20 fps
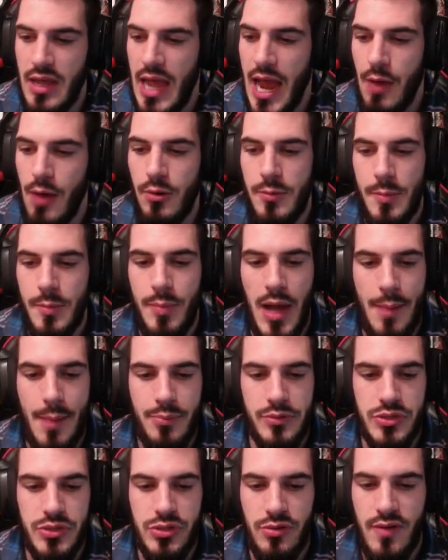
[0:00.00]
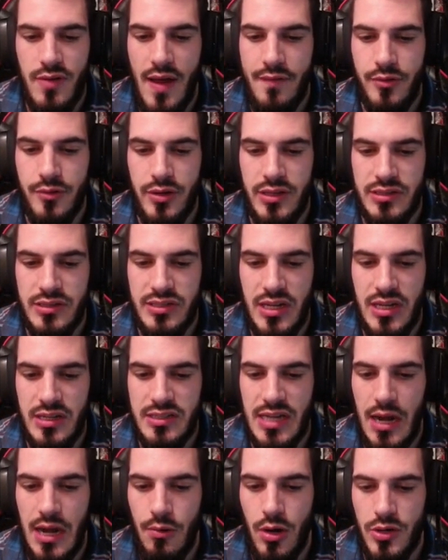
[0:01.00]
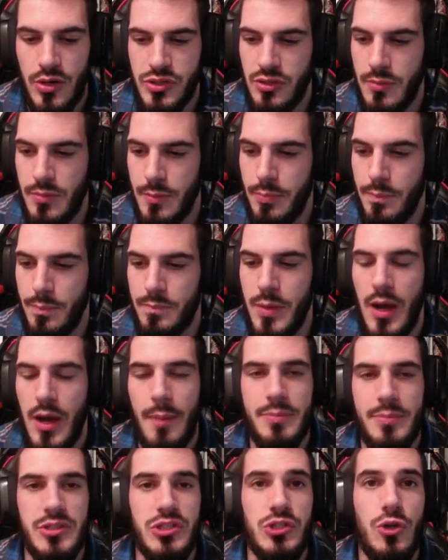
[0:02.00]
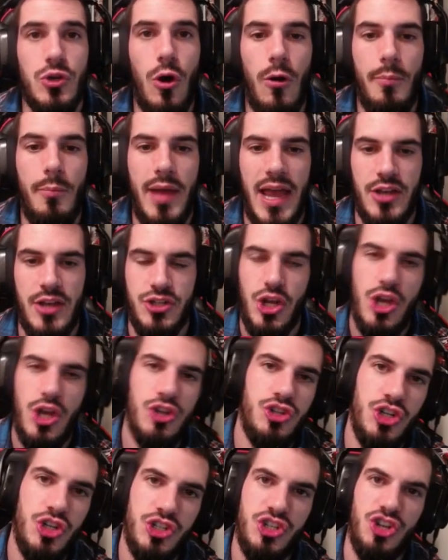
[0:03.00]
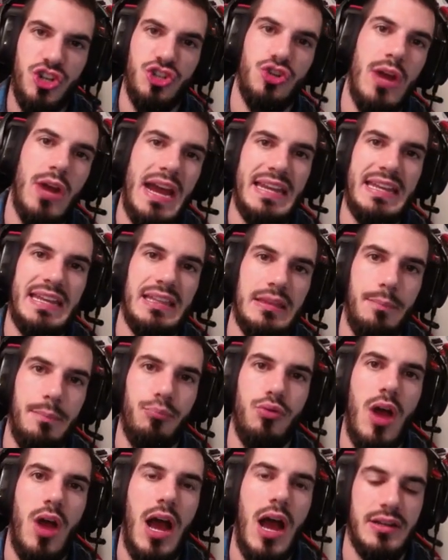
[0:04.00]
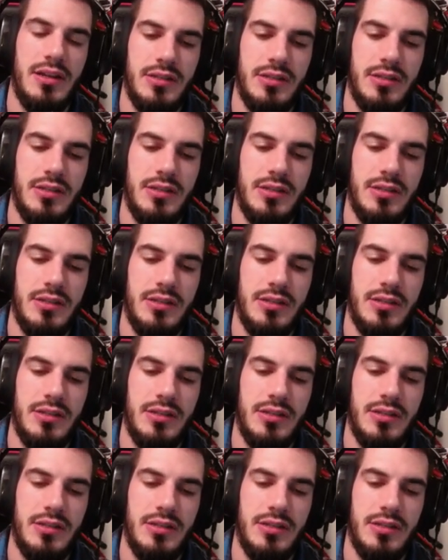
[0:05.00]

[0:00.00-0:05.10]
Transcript: I would be popping Survival Instincts, and I would also be popping Skull Bash just to try and get the proc,